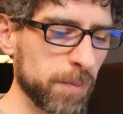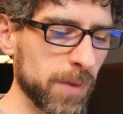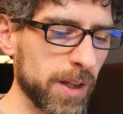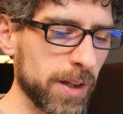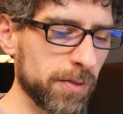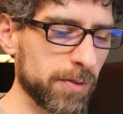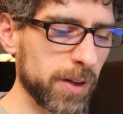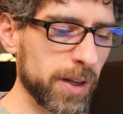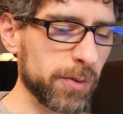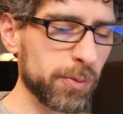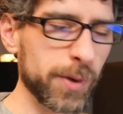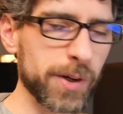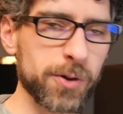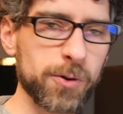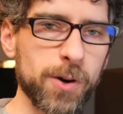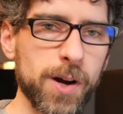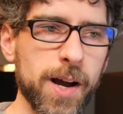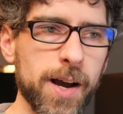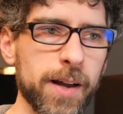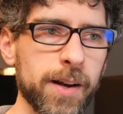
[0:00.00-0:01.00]
If we
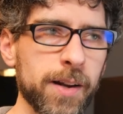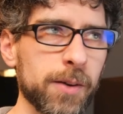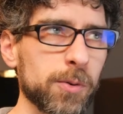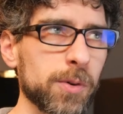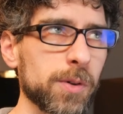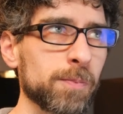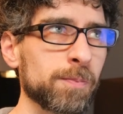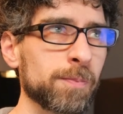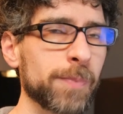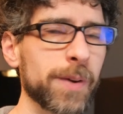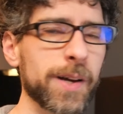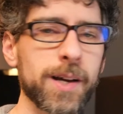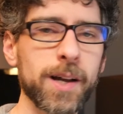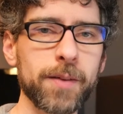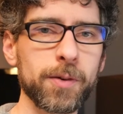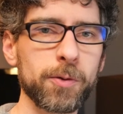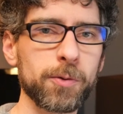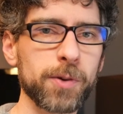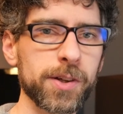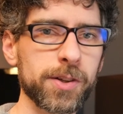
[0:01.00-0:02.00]
tried, it would be kind
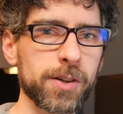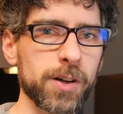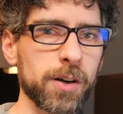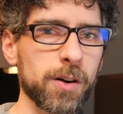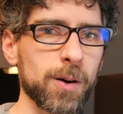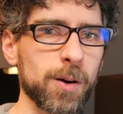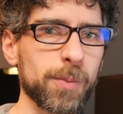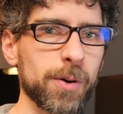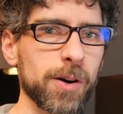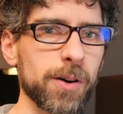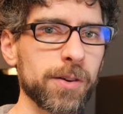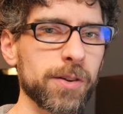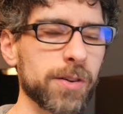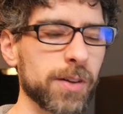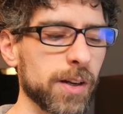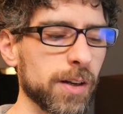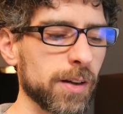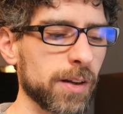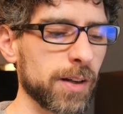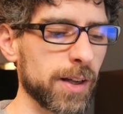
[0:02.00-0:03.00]
of a risk on our parts,
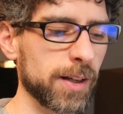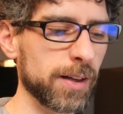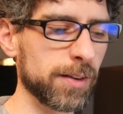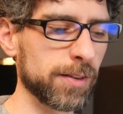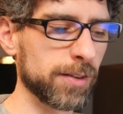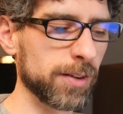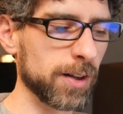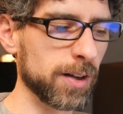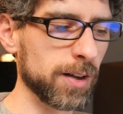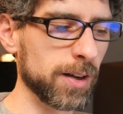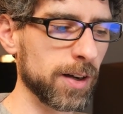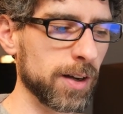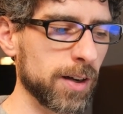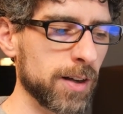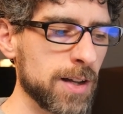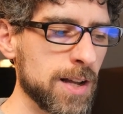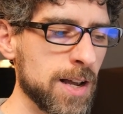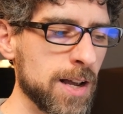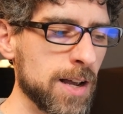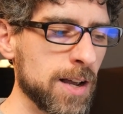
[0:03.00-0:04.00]
and it's
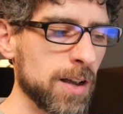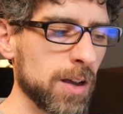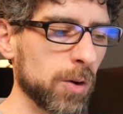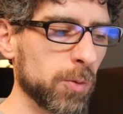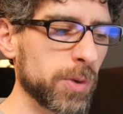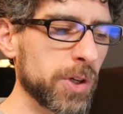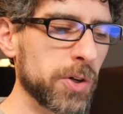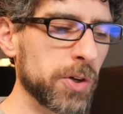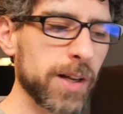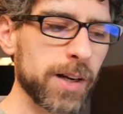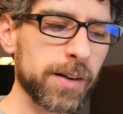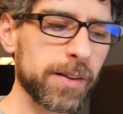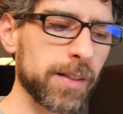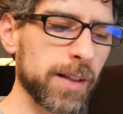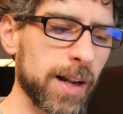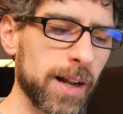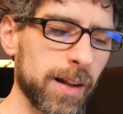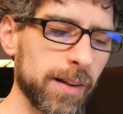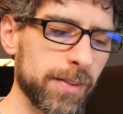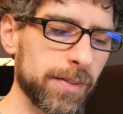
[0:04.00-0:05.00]
when you get
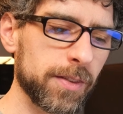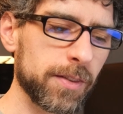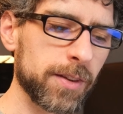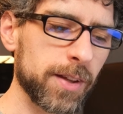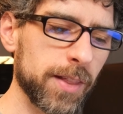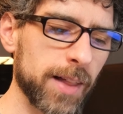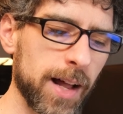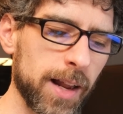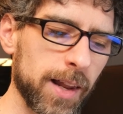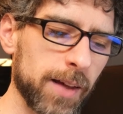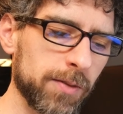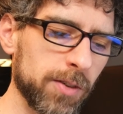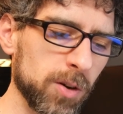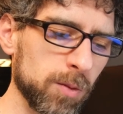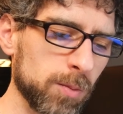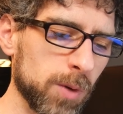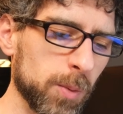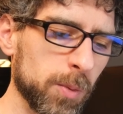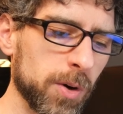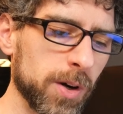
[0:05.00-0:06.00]
into that level of
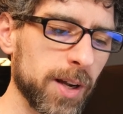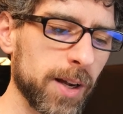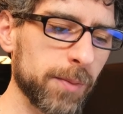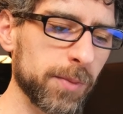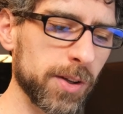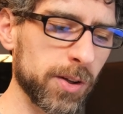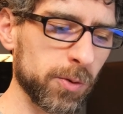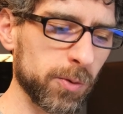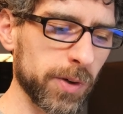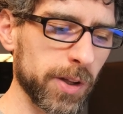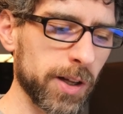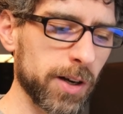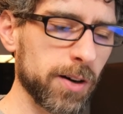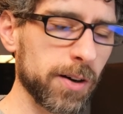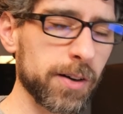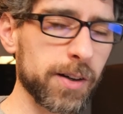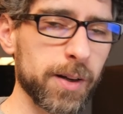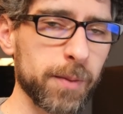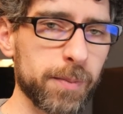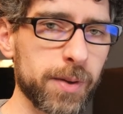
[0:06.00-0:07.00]
mobile games, it's really hard
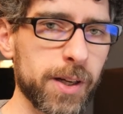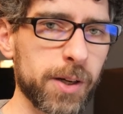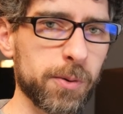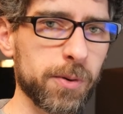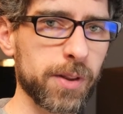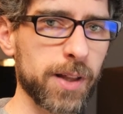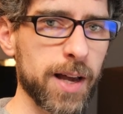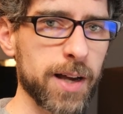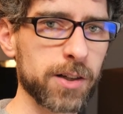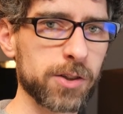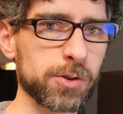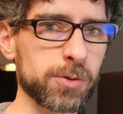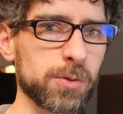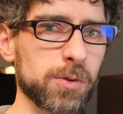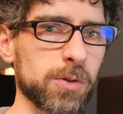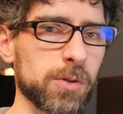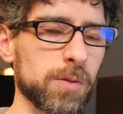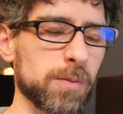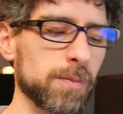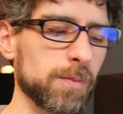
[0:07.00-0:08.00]
to compete with
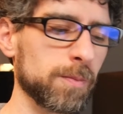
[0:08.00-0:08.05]
actual